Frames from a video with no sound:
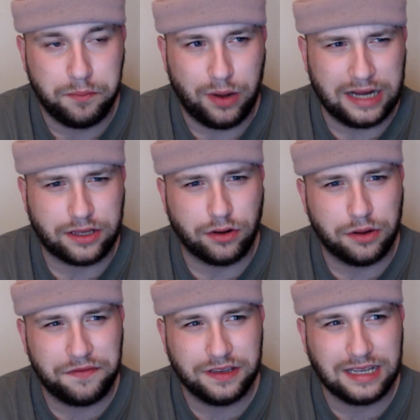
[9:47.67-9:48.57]
But I don't know
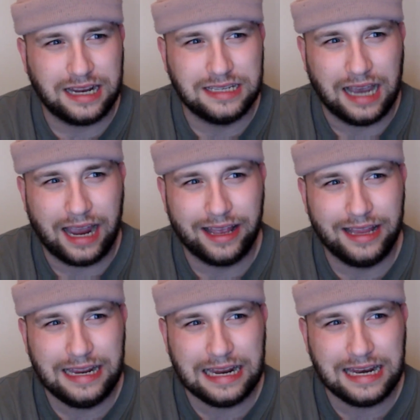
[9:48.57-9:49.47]
if it's an
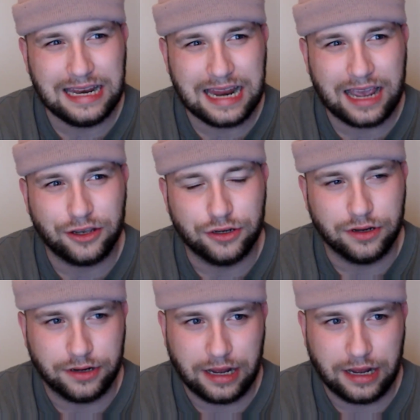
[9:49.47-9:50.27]
entirely net good.